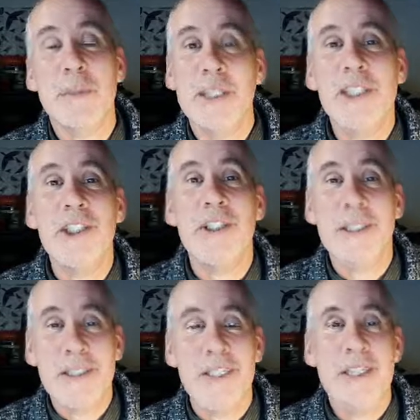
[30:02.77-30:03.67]
position
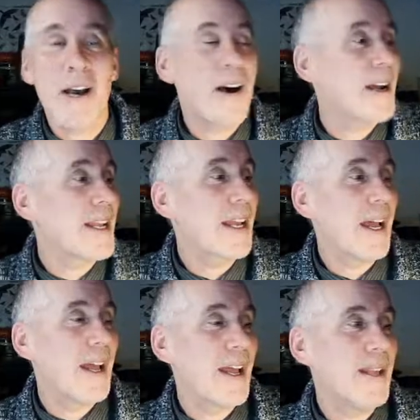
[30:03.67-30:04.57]
in the sky.
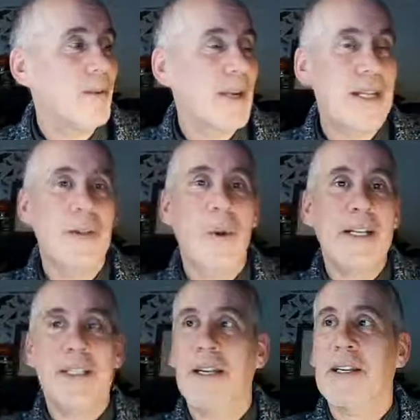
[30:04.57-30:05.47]
And when it, in the
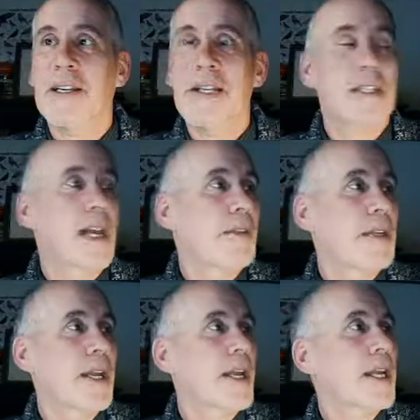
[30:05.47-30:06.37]
winter, this time
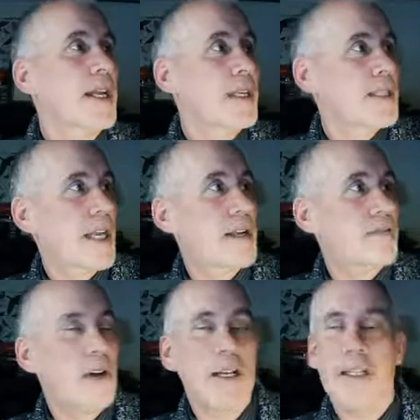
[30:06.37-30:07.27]
of year, it,
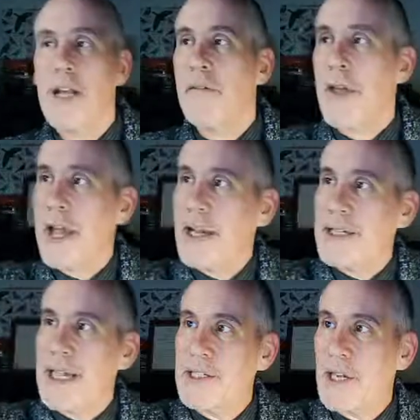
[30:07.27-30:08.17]
it rises over there,
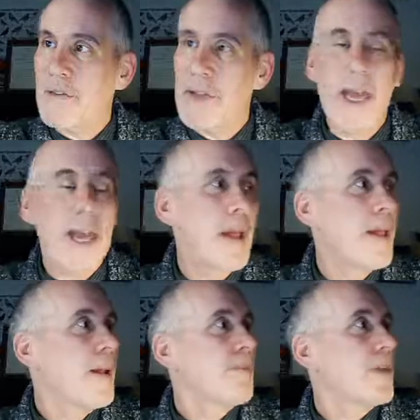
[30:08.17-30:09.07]
sets over there.
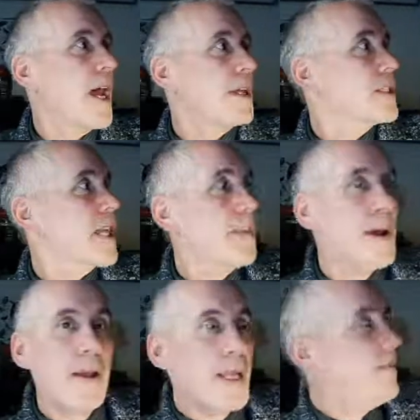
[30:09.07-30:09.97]
And in the
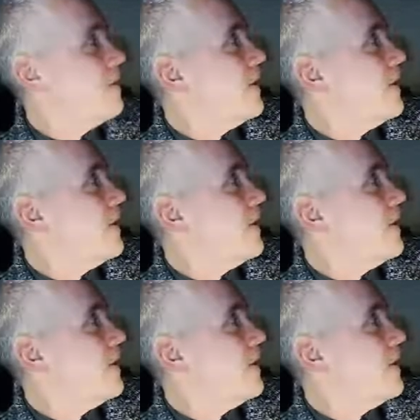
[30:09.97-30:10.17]
summer, it